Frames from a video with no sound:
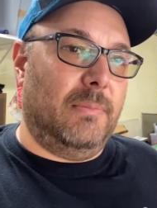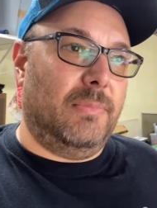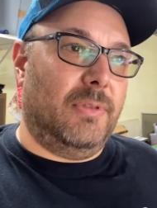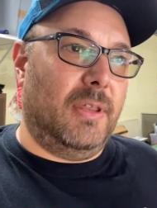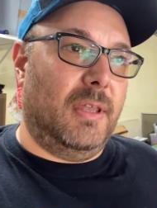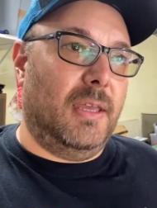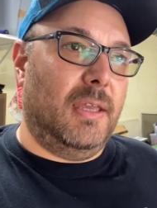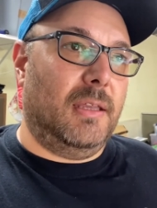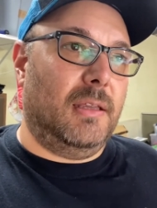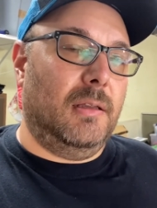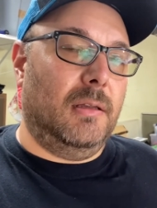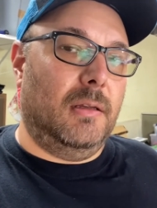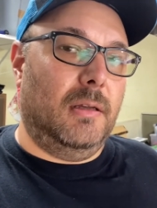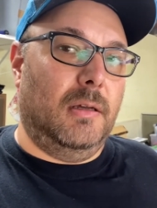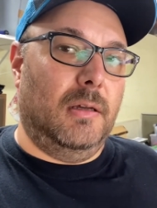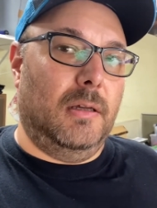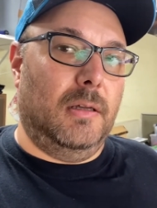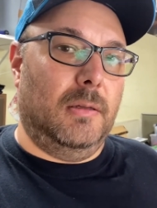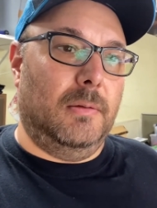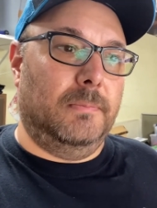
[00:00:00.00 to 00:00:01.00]
thing.
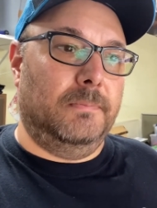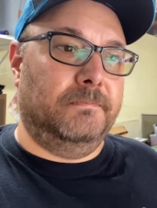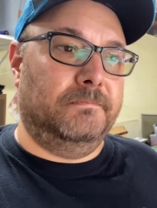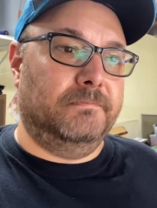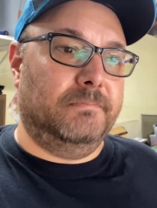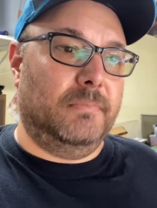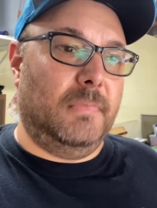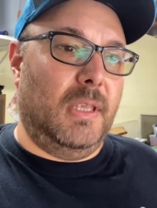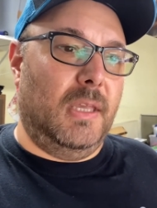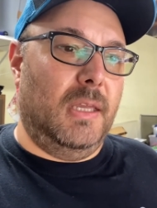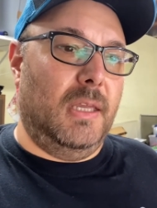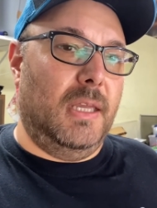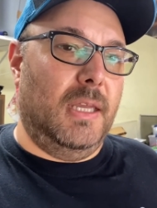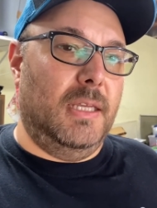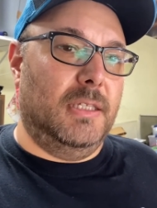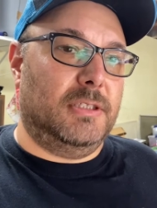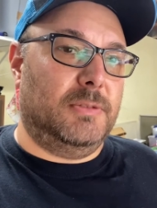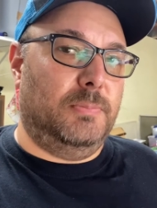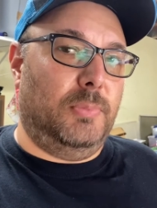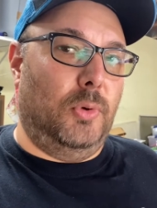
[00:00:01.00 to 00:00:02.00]

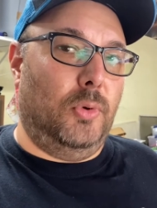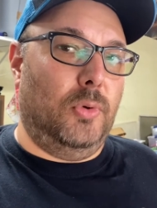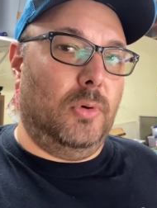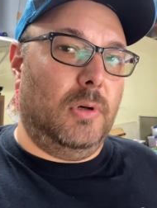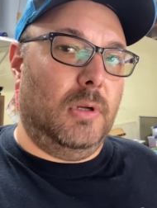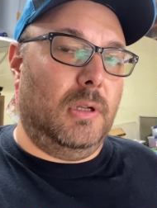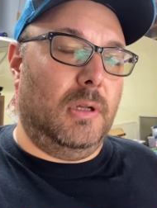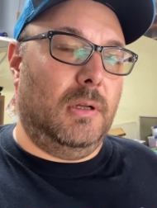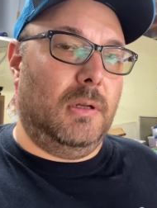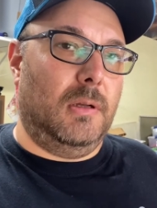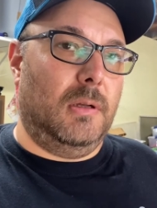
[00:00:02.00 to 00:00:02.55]
It spooled